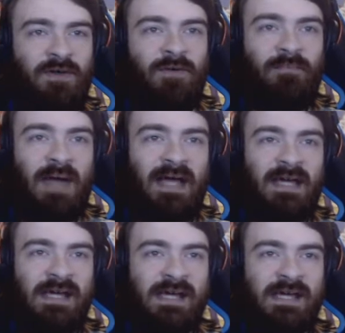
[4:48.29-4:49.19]

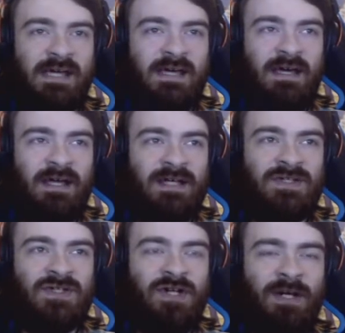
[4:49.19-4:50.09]
Mankey
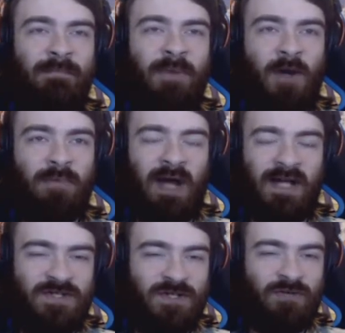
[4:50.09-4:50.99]
is gonna bop
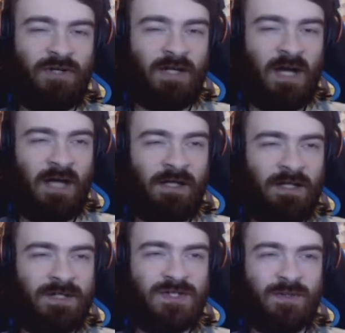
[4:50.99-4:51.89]
Rasta
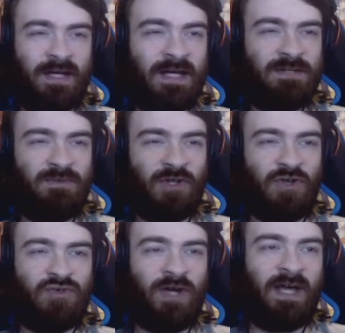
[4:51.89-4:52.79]
regardless, so I guess I'm just
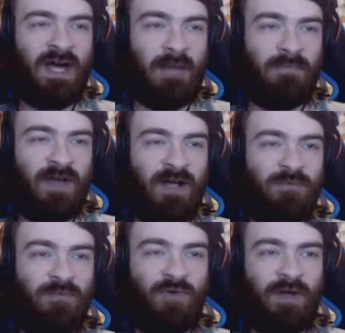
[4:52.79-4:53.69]
gonna try and get Hyper Fang
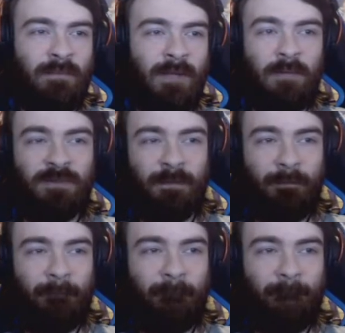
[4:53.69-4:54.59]
off before I get bopped.
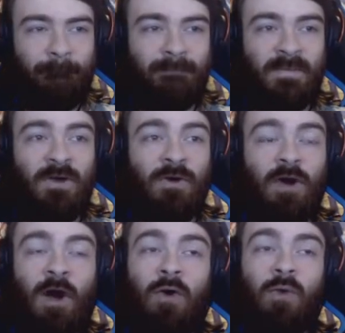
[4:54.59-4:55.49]

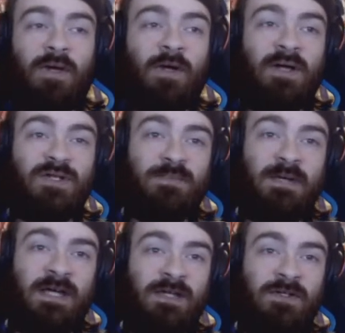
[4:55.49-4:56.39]
Oh, we don't have
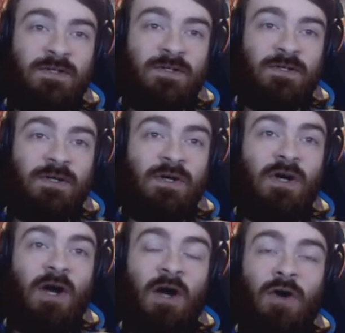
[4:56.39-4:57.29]
speed.
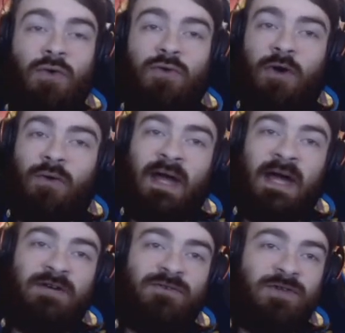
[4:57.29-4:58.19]
Oh, don't
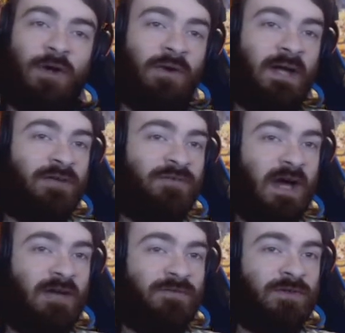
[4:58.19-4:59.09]
land, don't land
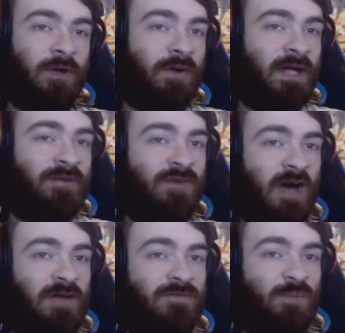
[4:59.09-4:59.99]
five, don't land
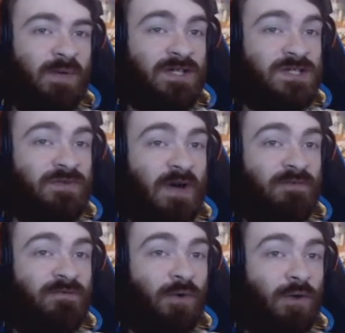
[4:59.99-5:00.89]
five. We can
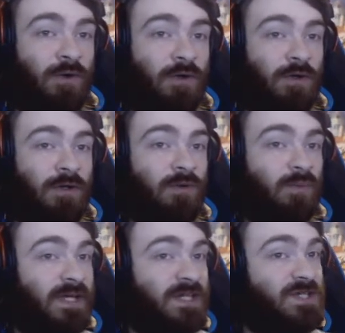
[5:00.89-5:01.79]
survive four.
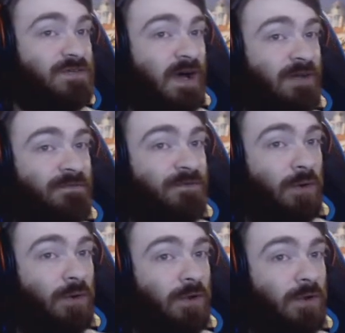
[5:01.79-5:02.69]
We can survive
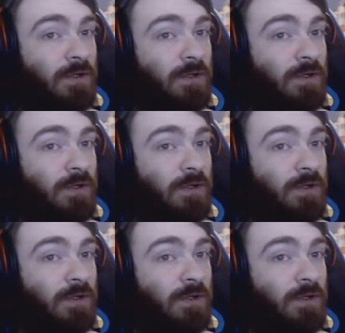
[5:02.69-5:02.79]
four.